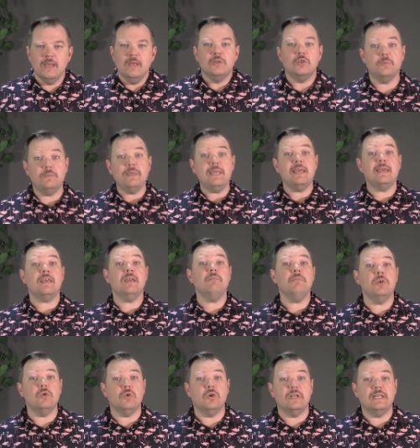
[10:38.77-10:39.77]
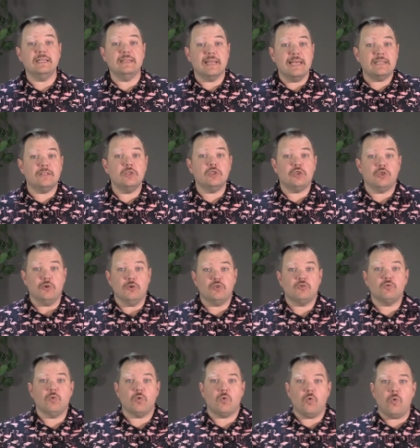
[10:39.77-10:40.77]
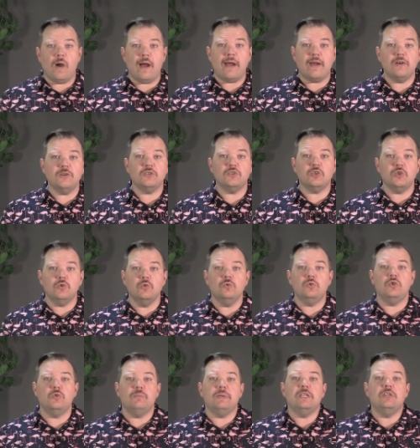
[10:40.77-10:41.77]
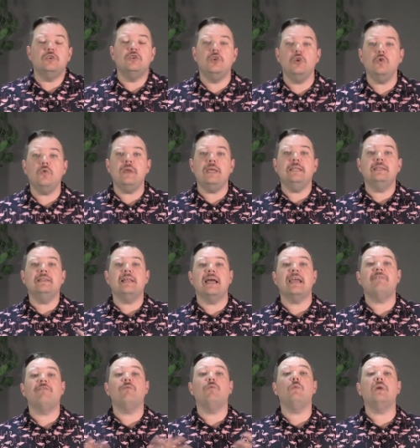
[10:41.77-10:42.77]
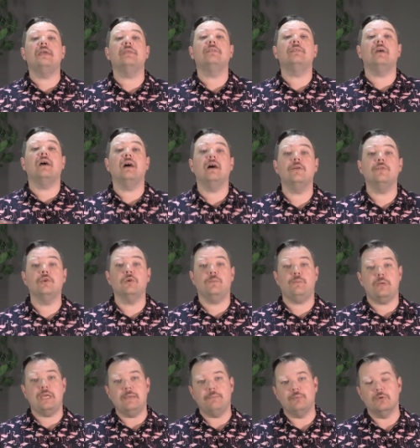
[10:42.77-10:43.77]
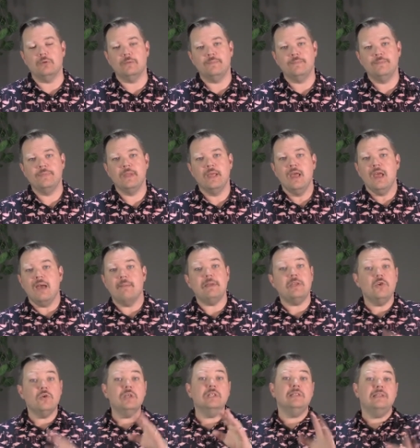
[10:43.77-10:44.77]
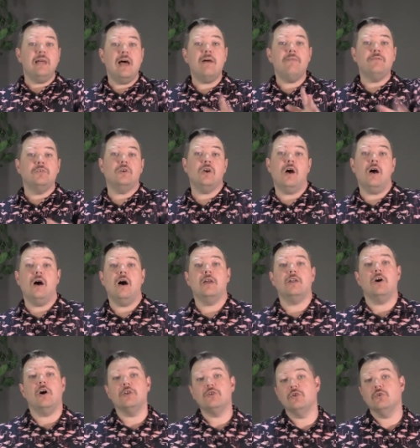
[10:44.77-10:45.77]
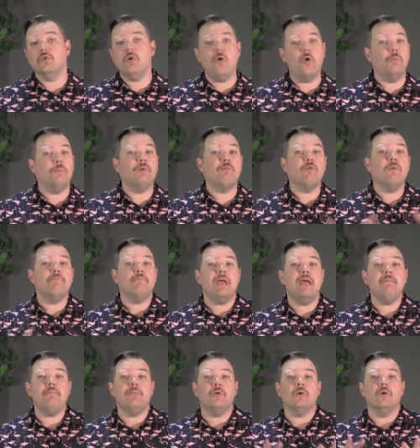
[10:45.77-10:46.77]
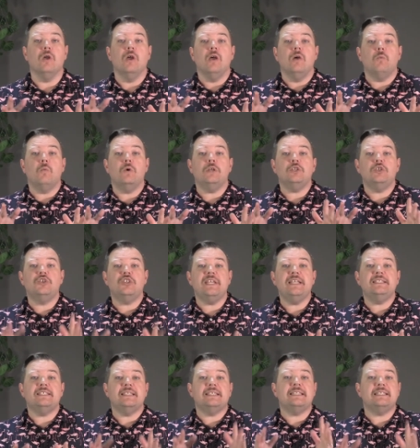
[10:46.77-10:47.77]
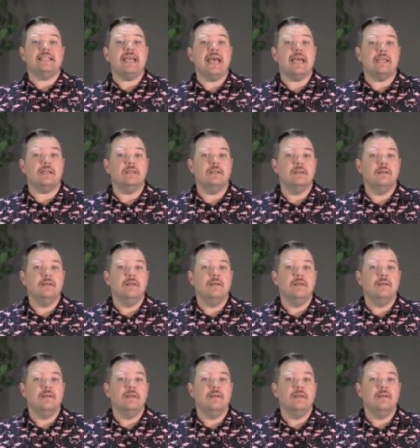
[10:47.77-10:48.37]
To be a community like the church requires you to be doing life with other people. I mean, you can love God on your own, but remember what Jesus said.